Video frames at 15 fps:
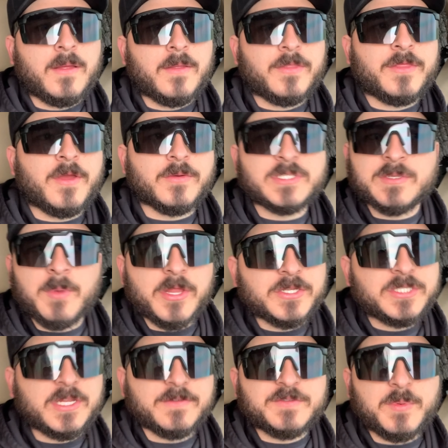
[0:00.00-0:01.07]
there was some other
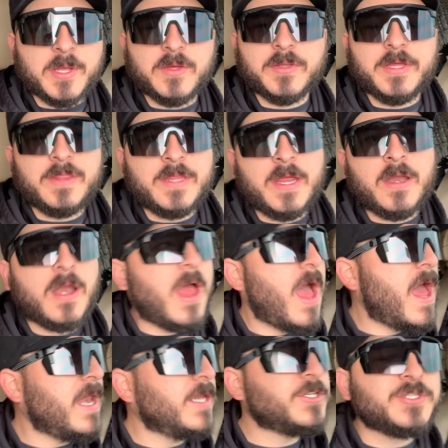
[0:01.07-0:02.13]
stuff sprinkled in there.
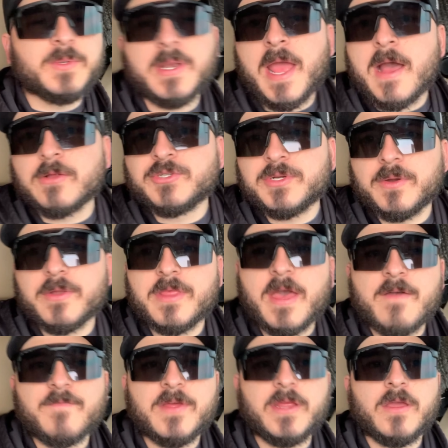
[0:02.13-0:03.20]
I didn't do an outro to
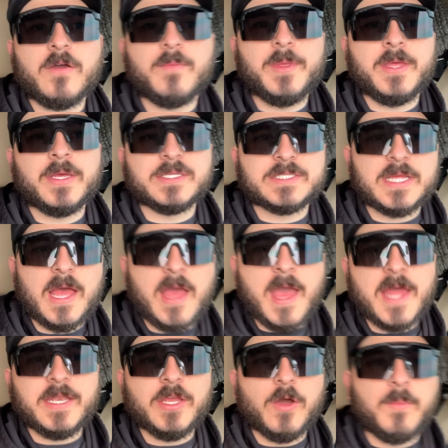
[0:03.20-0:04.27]
that video because I
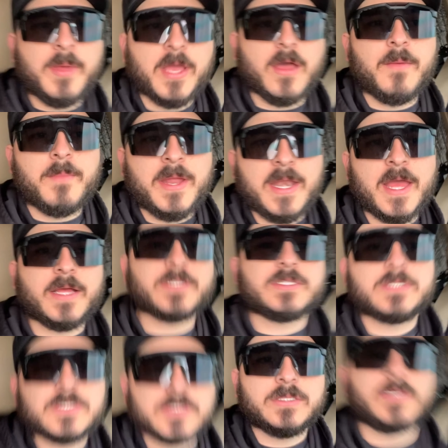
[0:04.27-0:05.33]
had to go pick up my next